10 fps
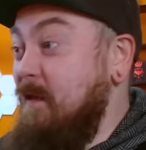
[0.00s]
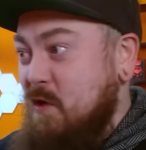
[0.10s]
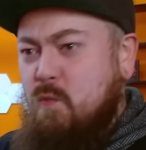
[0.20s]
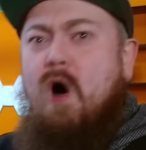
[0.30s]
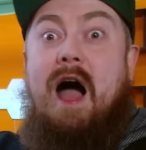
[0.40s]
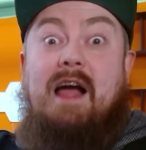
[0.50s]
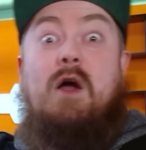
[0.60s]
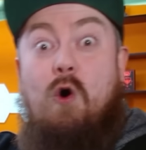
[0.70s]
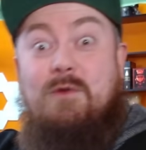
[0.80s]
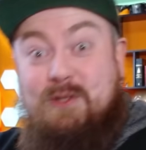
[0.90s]
than what I
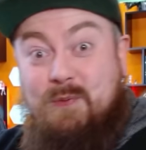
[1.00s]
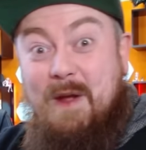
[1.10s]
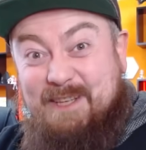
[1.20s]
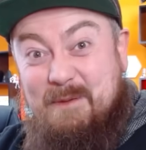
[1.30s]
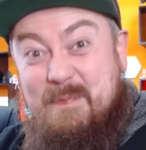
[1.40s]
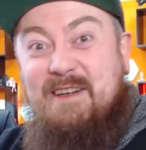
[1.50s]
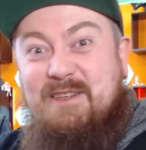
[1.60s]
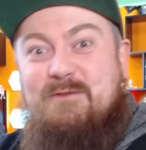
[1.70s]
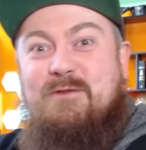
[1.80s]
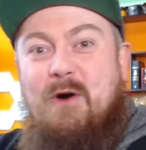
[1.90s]
almost went to
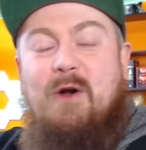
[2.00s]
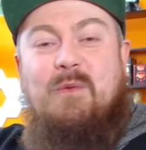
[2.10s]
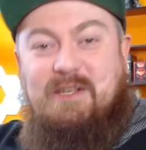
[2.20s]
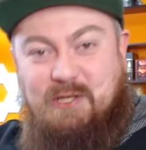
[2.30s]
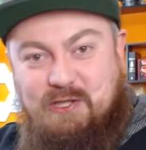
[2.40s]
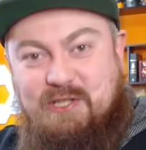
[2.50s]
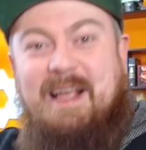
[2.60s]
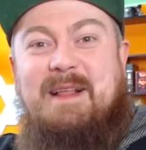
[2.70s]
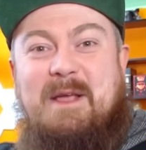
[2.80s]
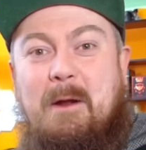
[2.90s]
prison for, which is
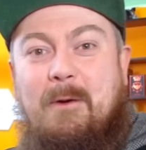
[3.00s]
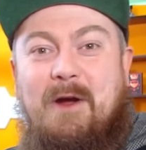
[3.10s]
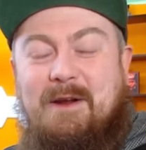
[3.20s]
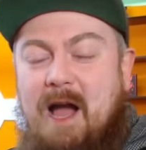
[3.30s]
slightly annoying.